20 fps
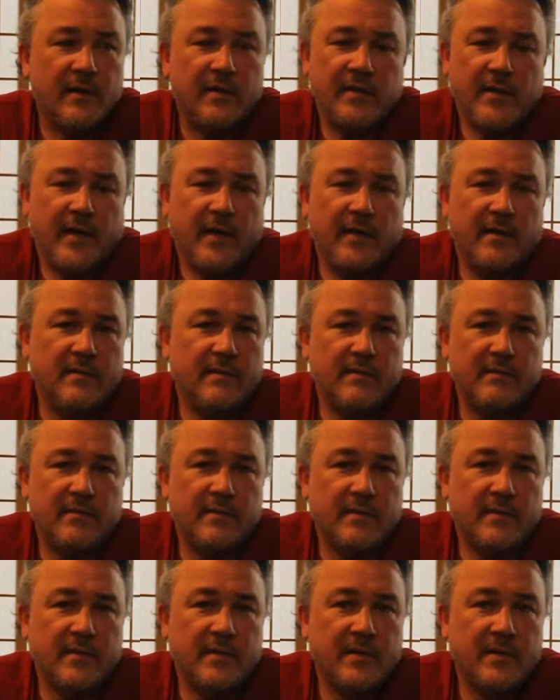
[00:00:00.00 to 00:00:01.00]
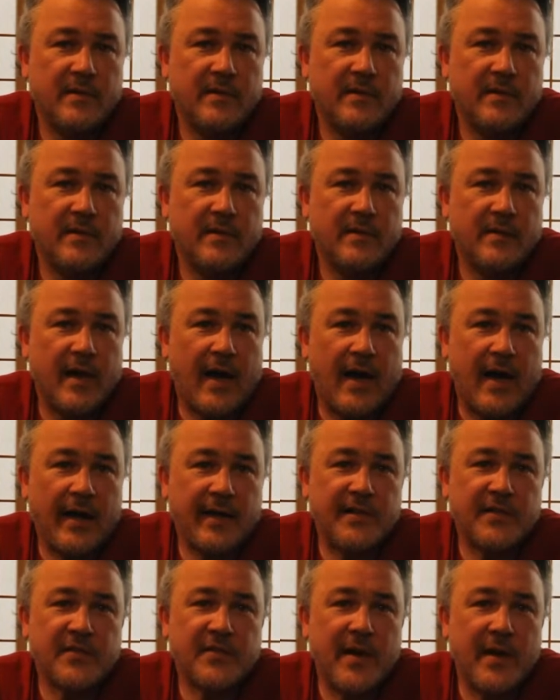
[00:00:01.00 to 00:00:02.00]
then I
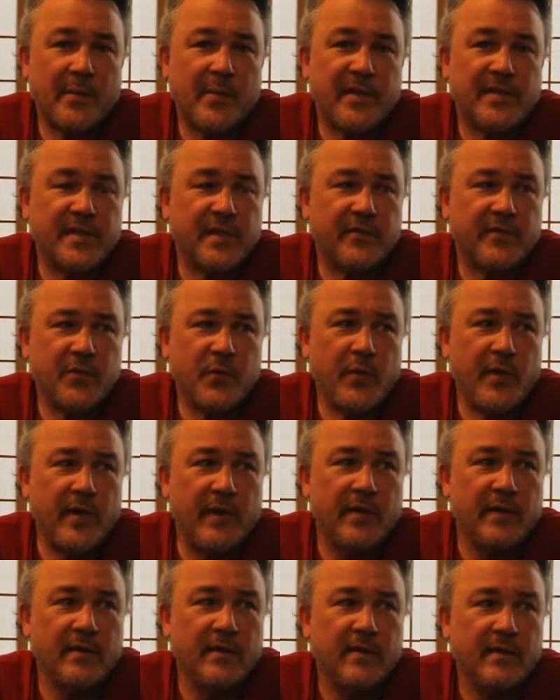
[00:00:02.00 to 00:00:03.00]
just find myself doing it.